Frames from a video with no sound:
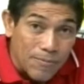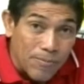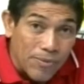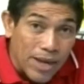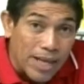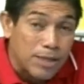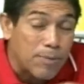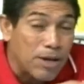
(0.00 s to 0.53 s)

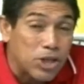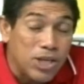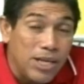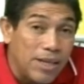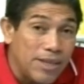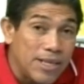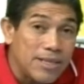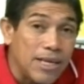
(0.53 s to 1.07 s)
especially
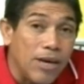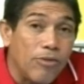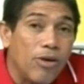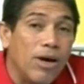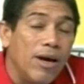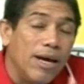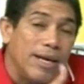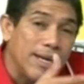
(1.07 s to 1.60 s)
in this area,
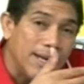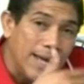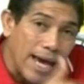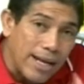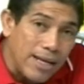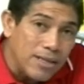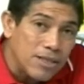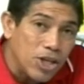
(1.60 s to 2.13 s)

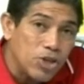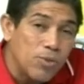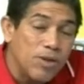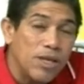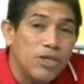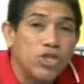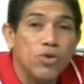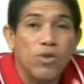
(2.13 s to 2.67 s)
get in touch with
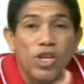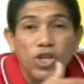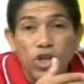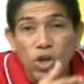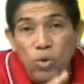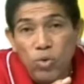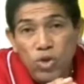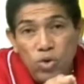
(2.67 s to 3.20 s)
us so that
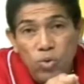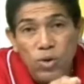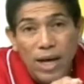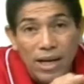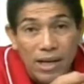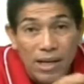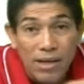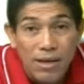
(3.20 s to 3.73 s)
you too
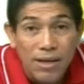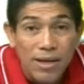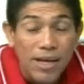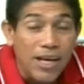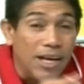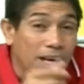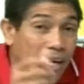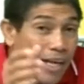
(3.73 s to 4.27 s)
can learn.
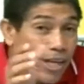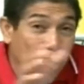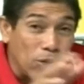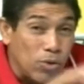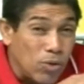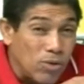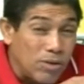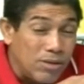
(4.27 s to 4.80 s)
You
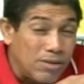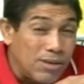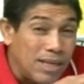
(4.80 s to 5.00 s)
know, the...